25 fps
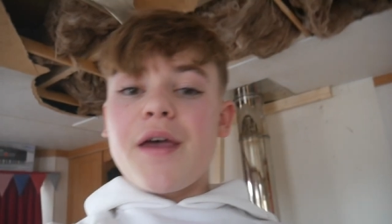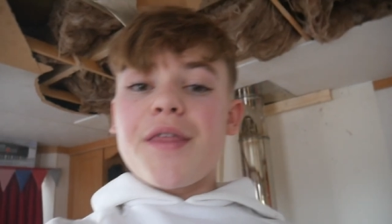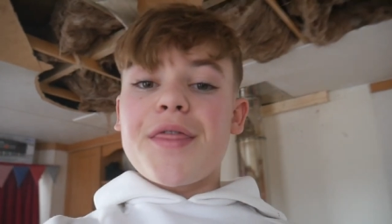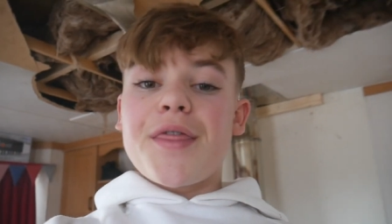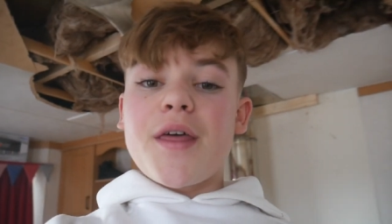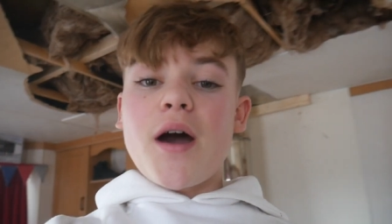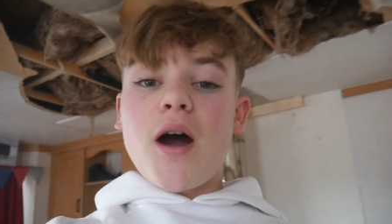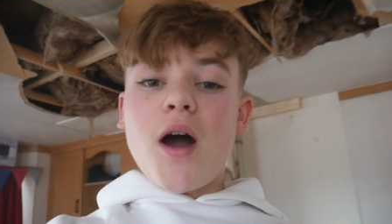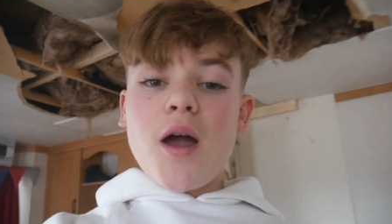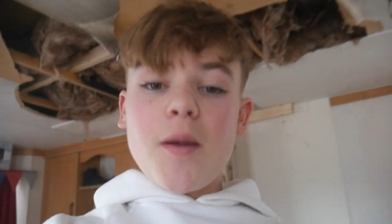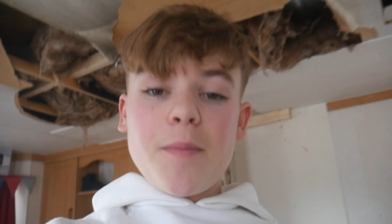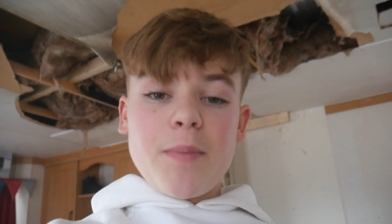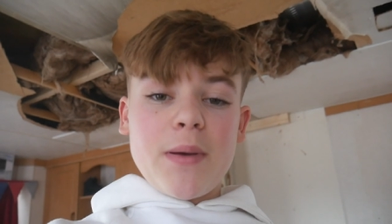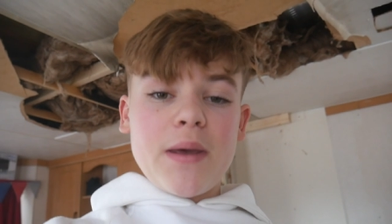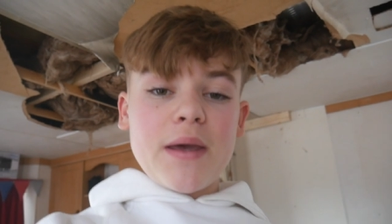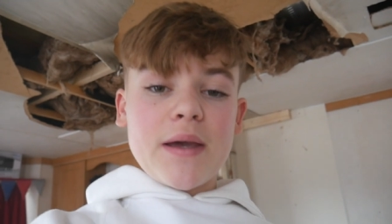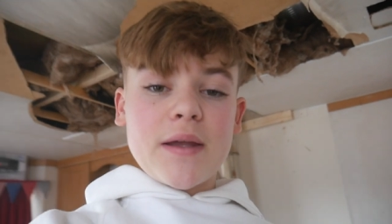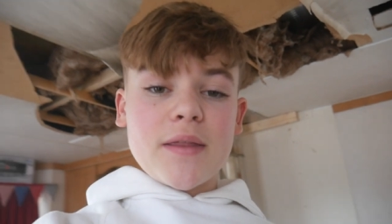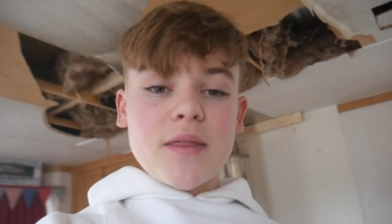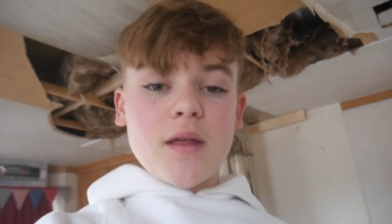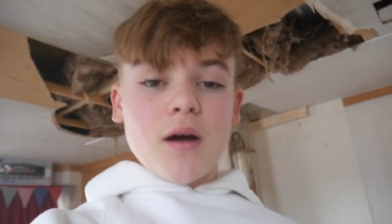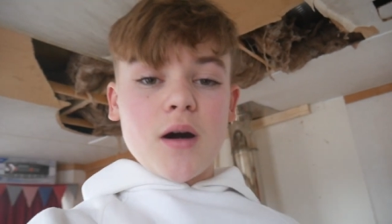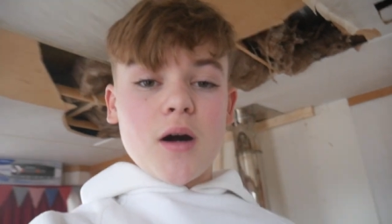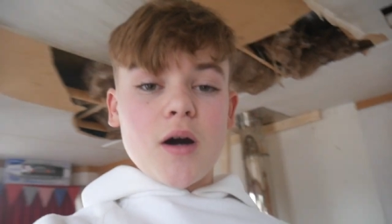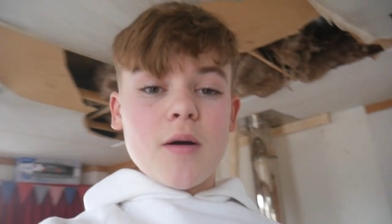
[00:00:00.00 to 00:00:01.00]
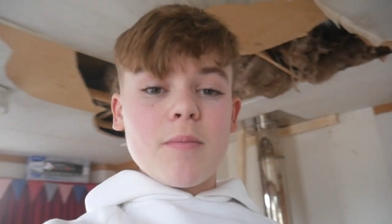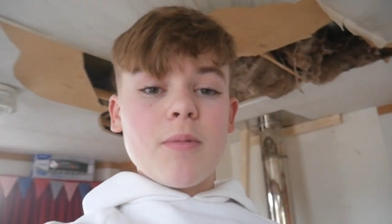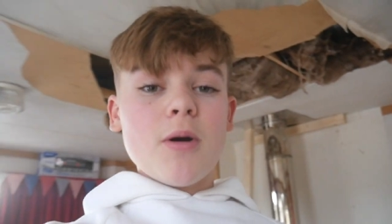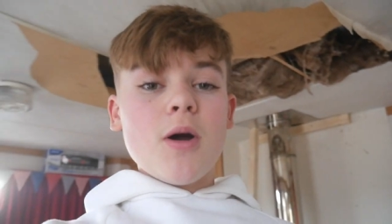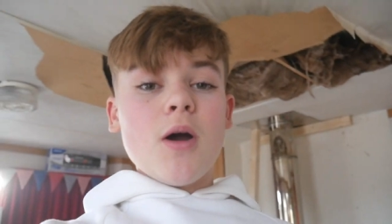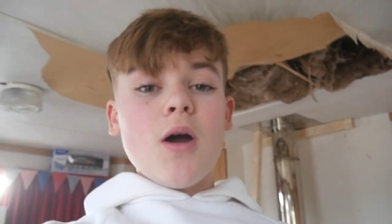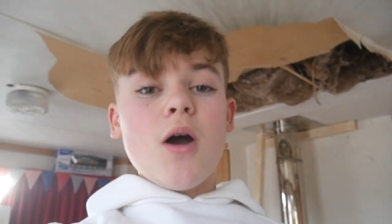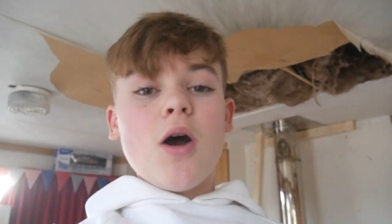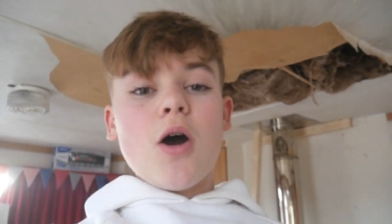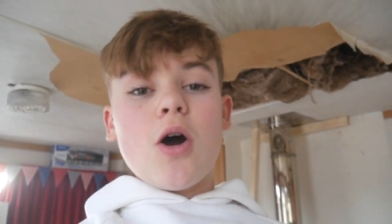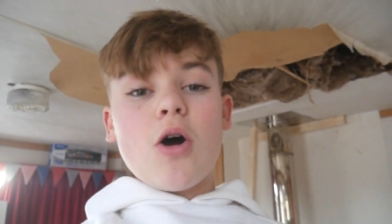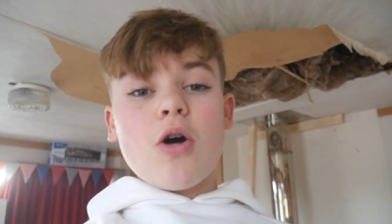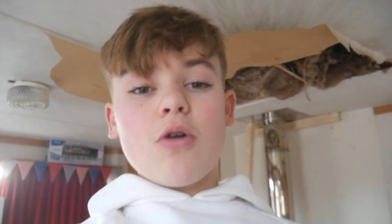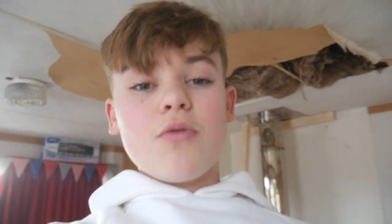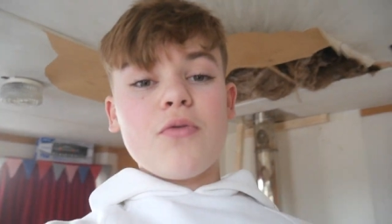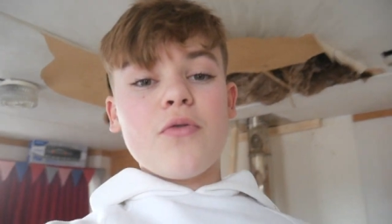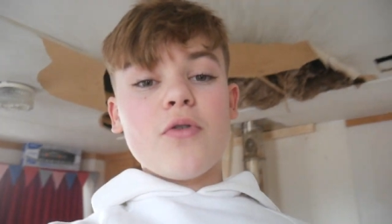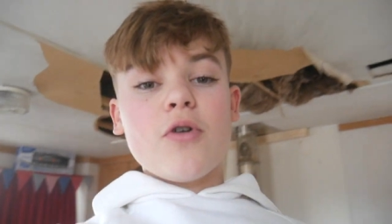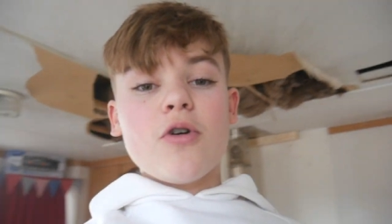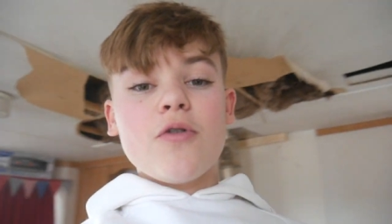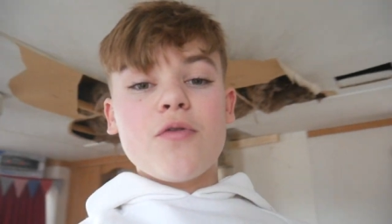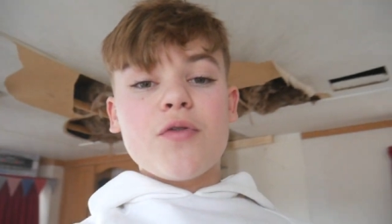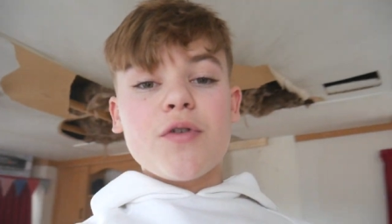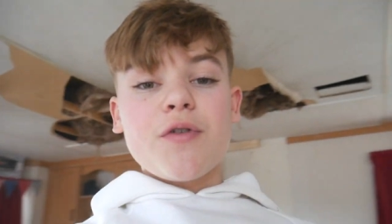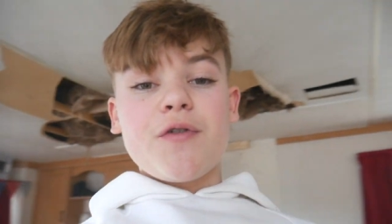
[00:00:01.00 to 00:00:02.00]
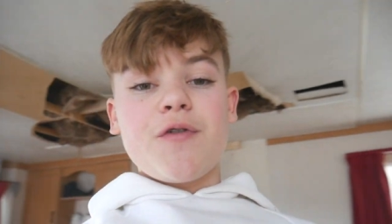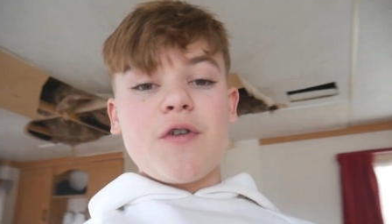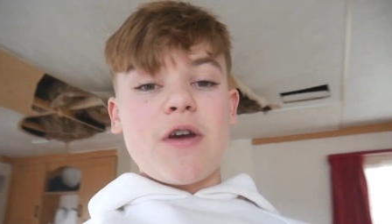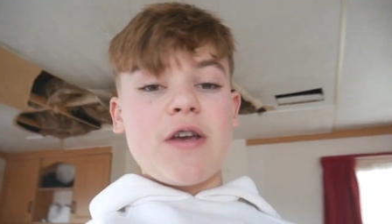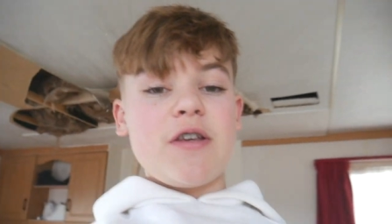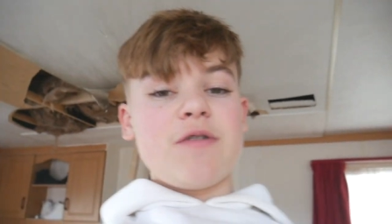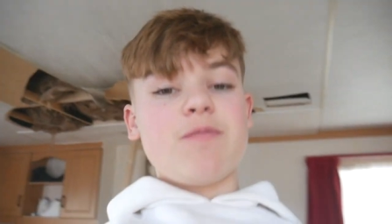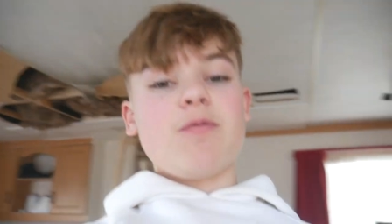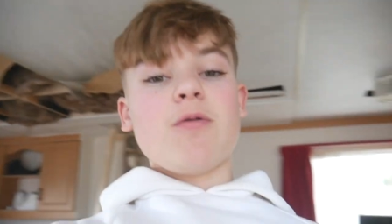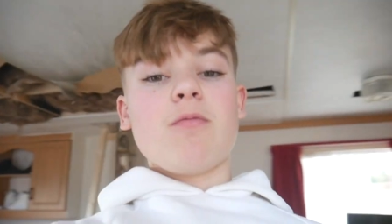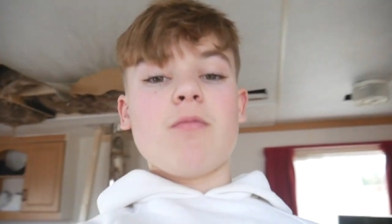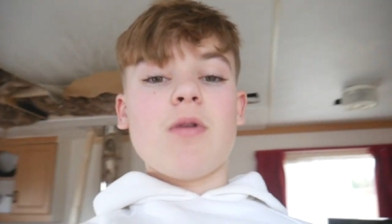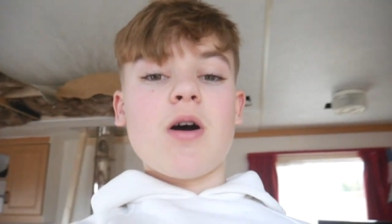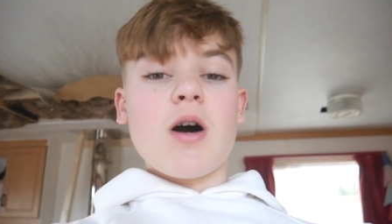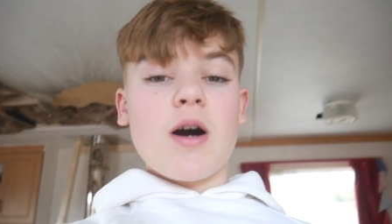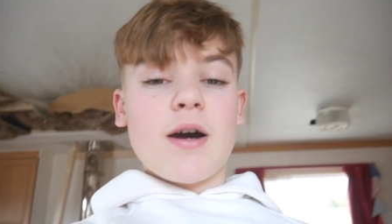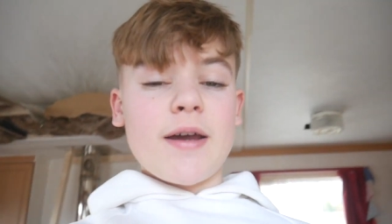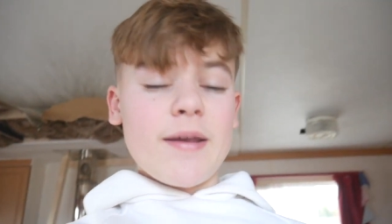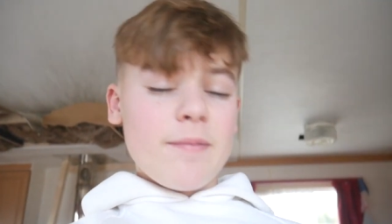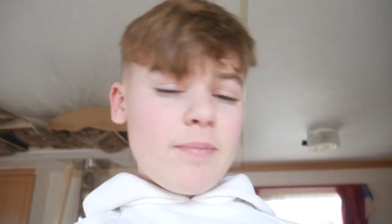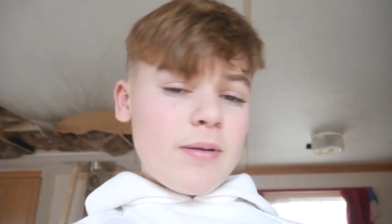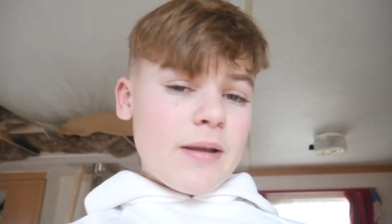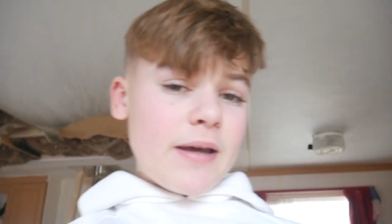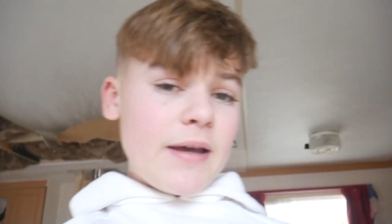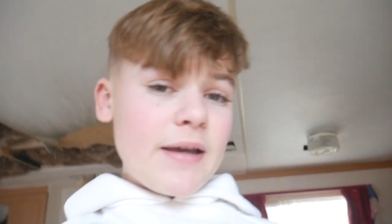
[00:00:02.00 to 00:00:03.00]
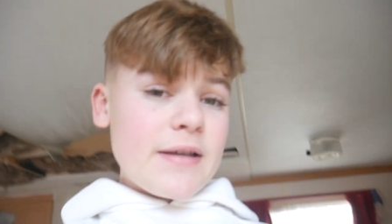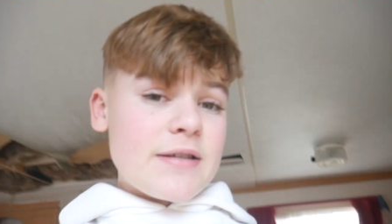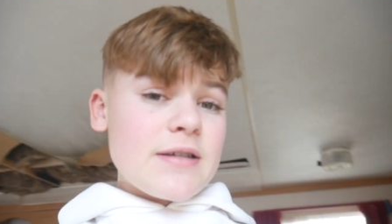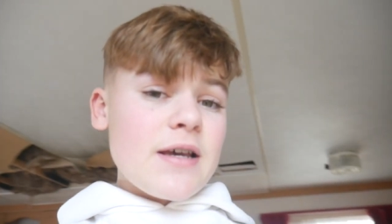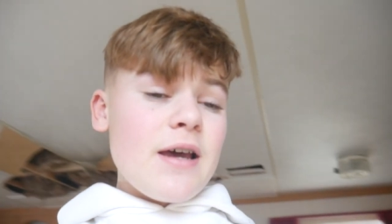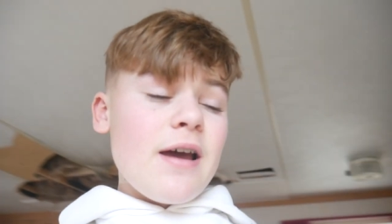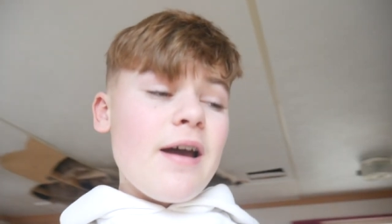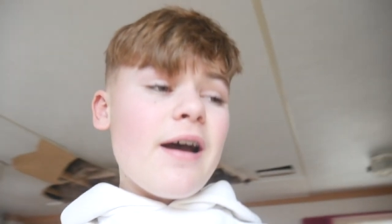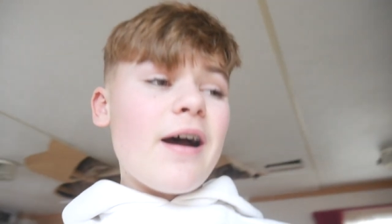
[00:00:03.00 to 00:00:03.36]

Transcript: that I picked up off of Facebook Marketplace.